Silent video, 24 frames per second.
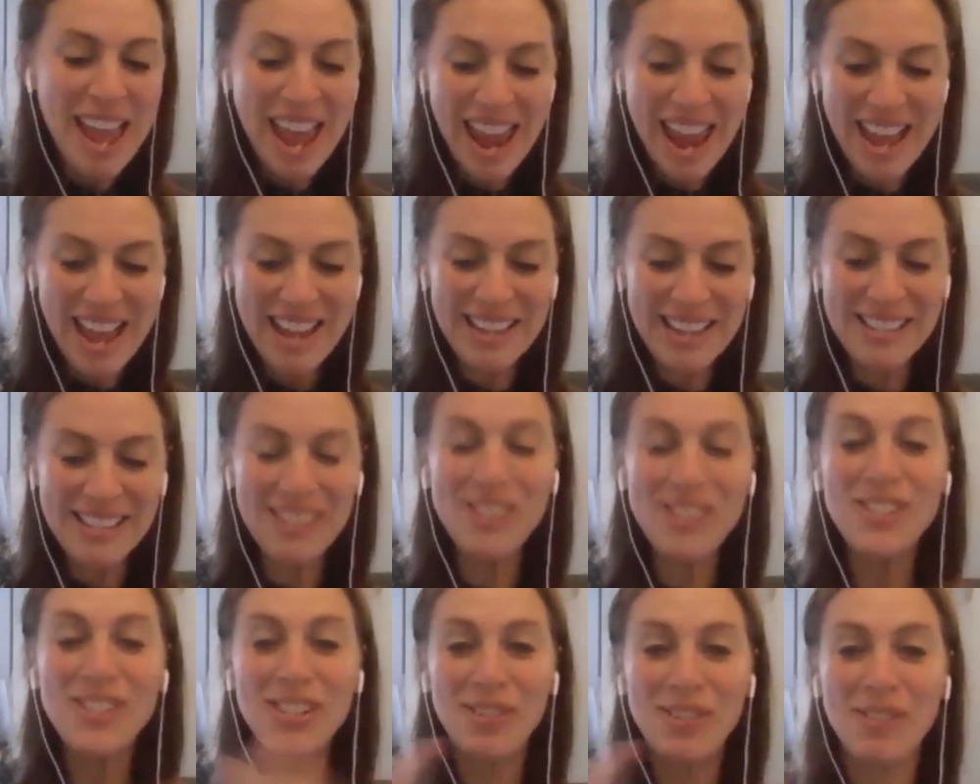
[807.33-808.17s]
And
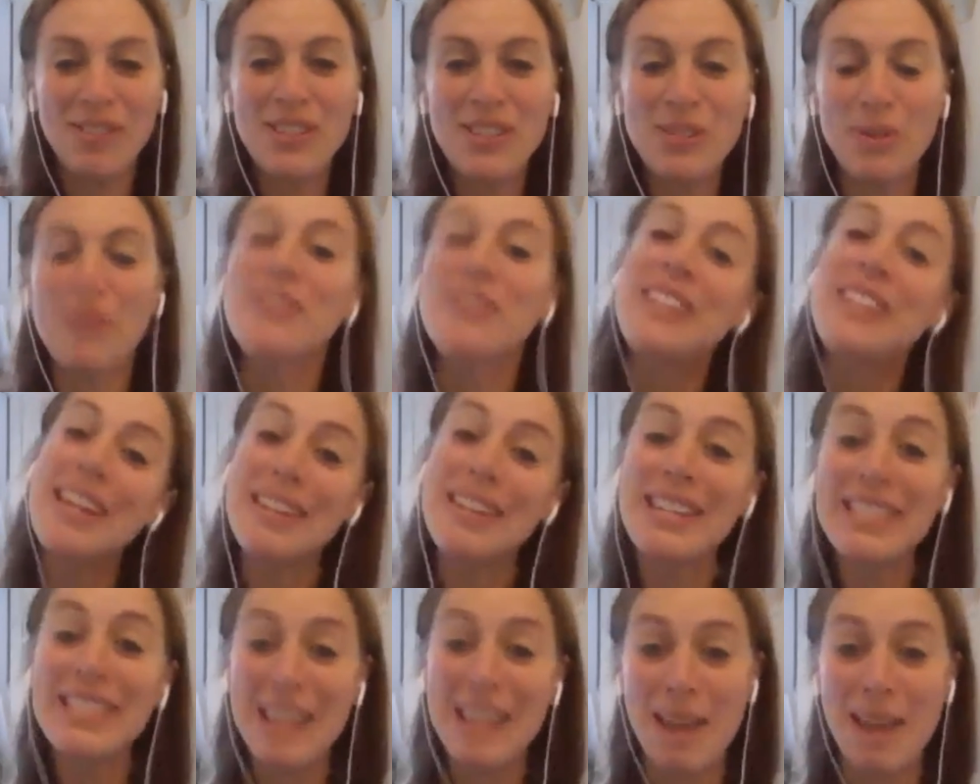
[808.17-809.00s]
she was sort of saying
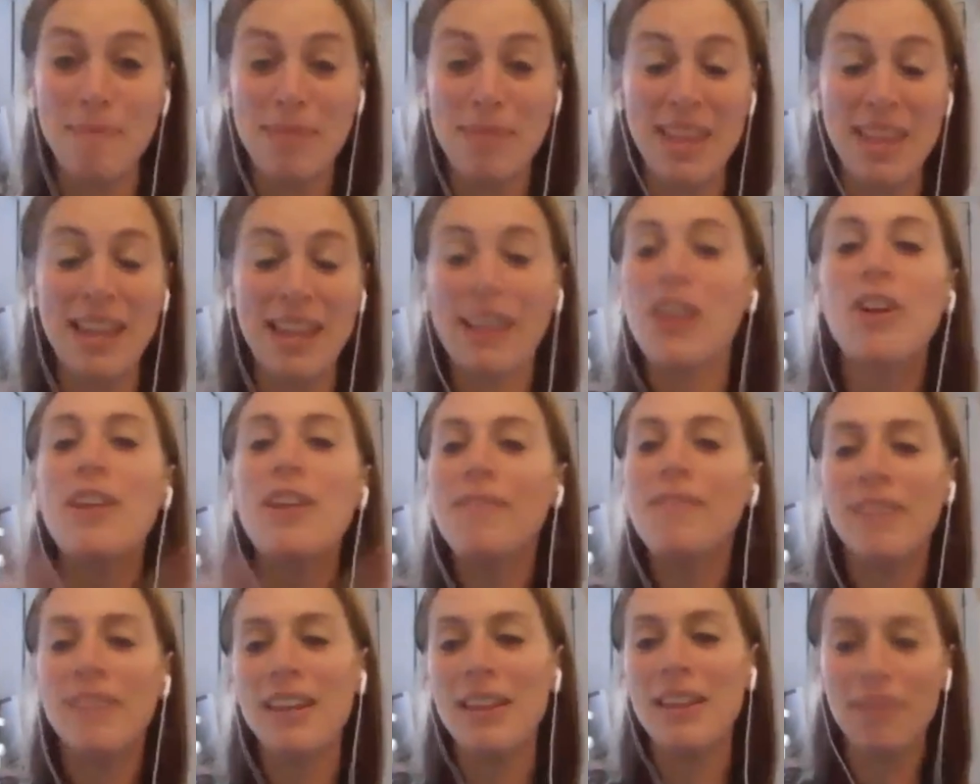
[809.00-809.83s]
the same thing,
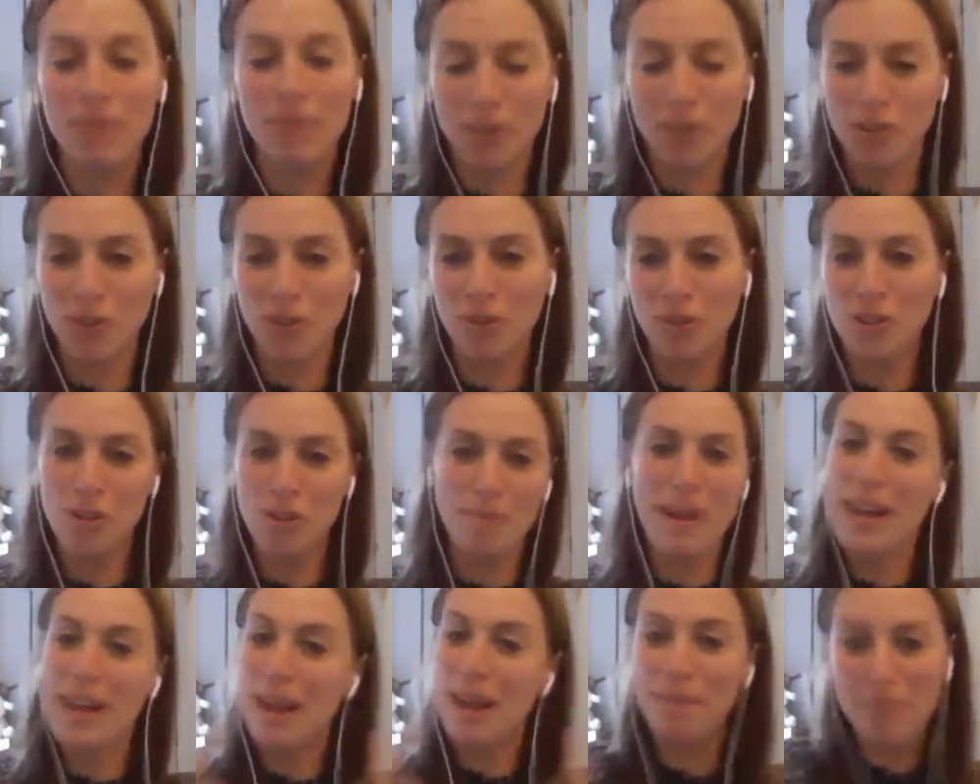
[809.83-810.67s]
even if for children who
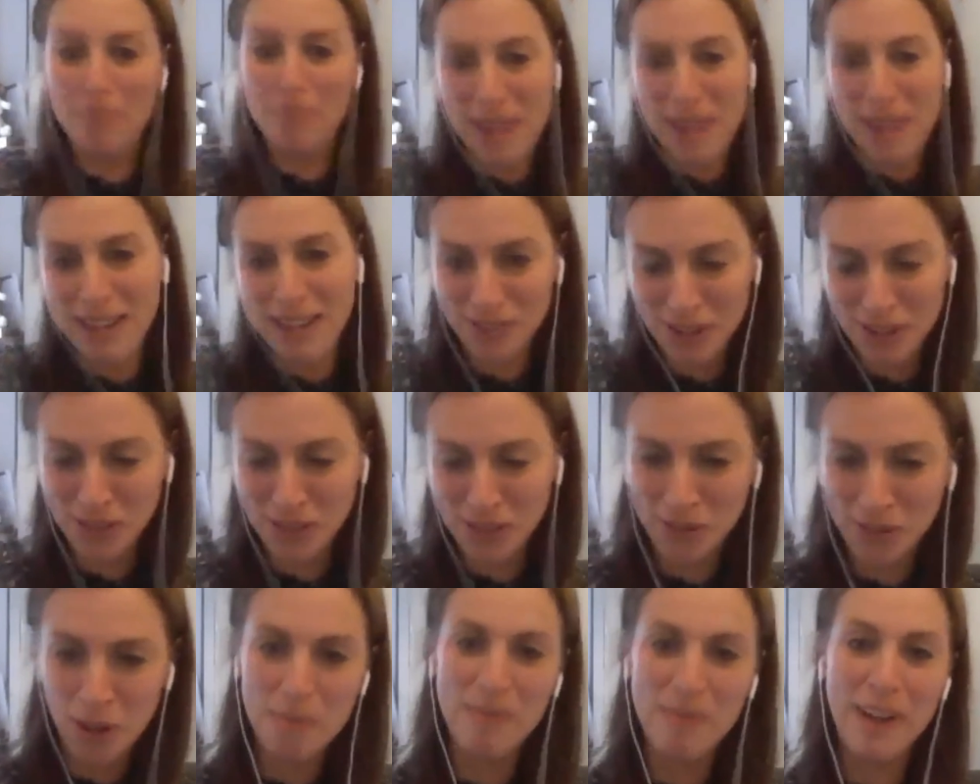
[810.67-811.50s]
might not be in
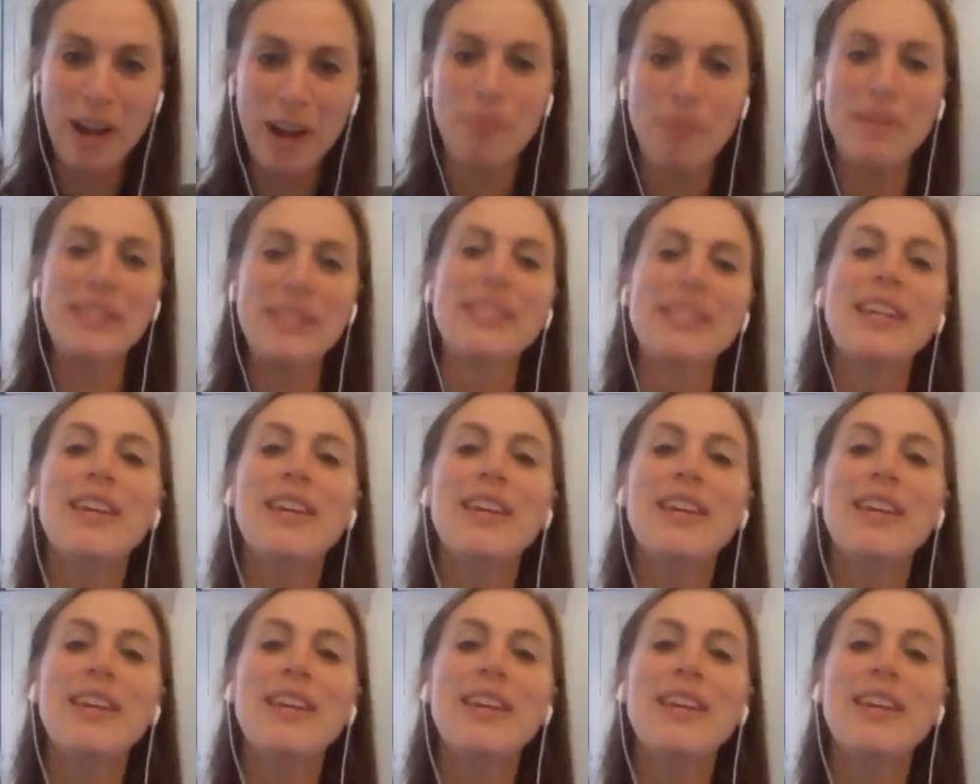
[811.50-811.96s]
stressful home environments.